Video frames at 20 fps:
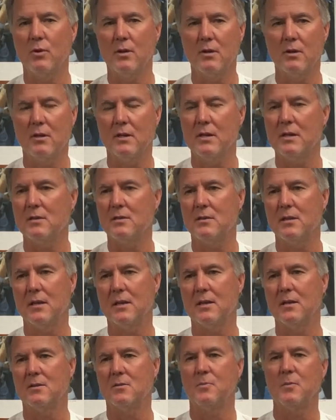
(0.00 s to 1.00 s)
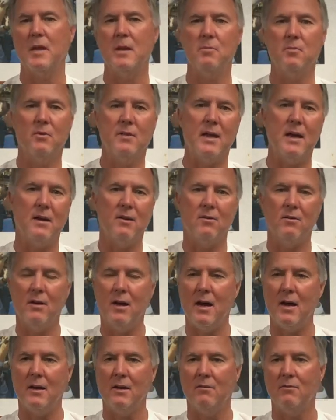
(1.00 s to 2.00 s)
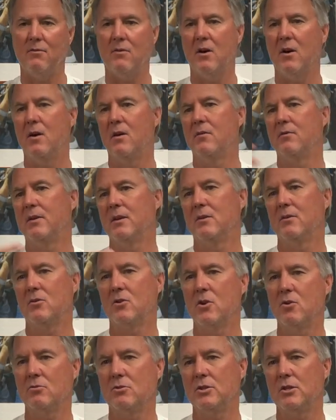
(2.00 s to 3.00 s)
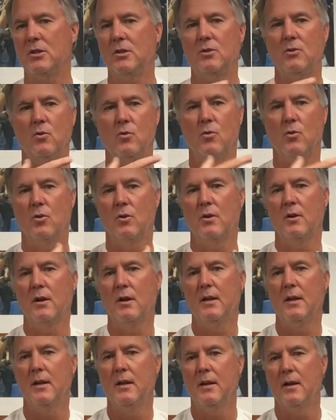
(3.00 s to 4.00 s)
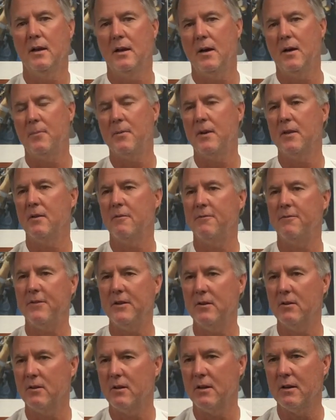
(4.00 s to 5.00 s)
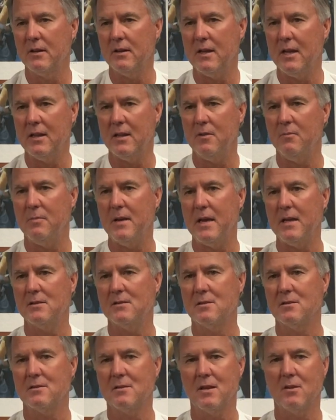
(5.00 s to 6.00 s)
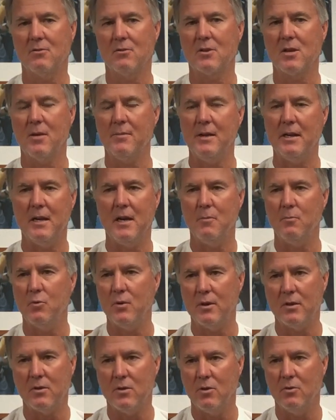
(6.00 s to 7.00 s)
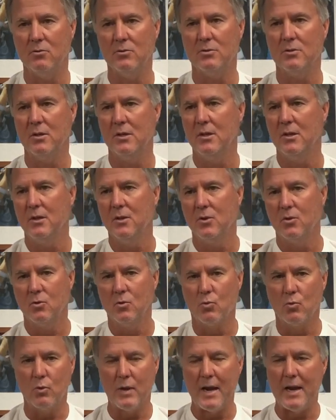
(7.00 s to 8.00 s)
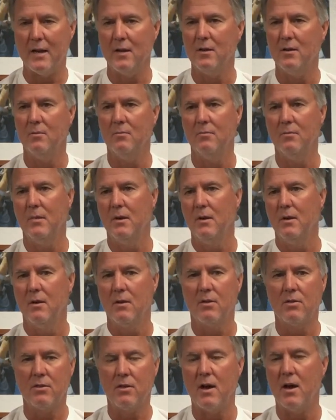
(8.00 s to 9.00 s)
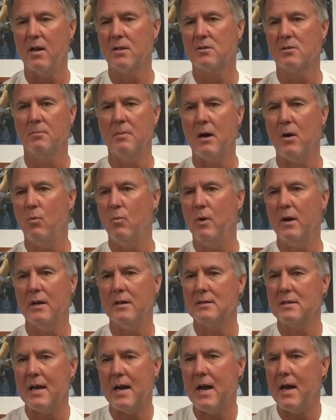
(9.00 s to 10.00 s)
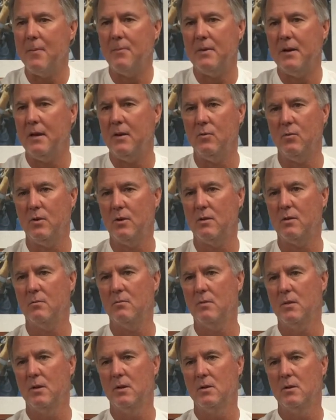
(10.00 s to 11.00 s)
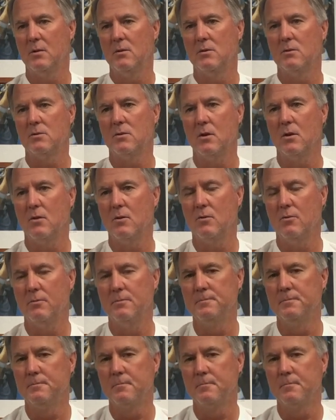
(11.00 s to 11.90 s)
realistic. It's people that are not involved in coaching or up on the field on a daily basis that are coming up with those random thoughts about what is happening with them. So